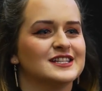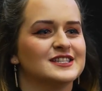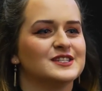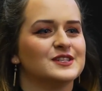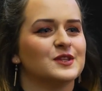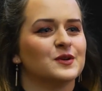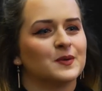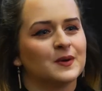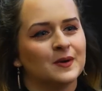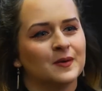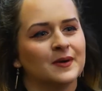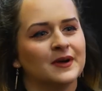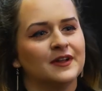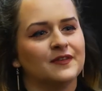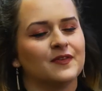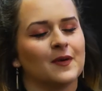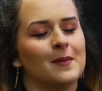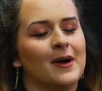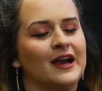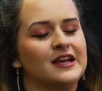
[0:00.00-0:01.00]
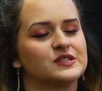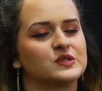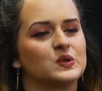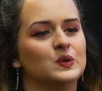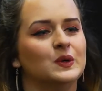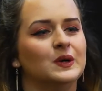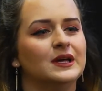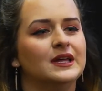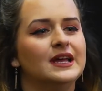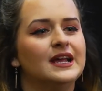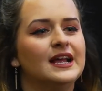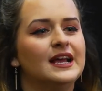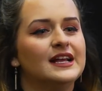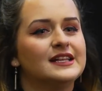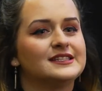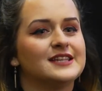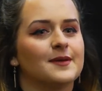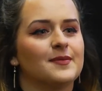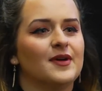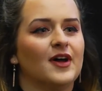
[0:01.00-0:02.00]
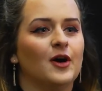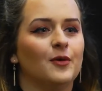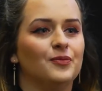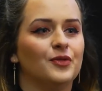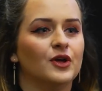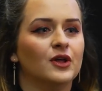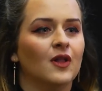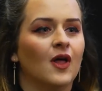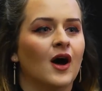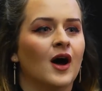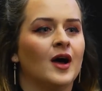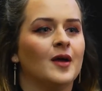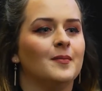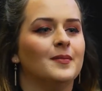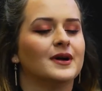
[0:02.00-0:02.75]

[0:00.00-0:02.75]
into the real world from high school, Tabitha helped a lot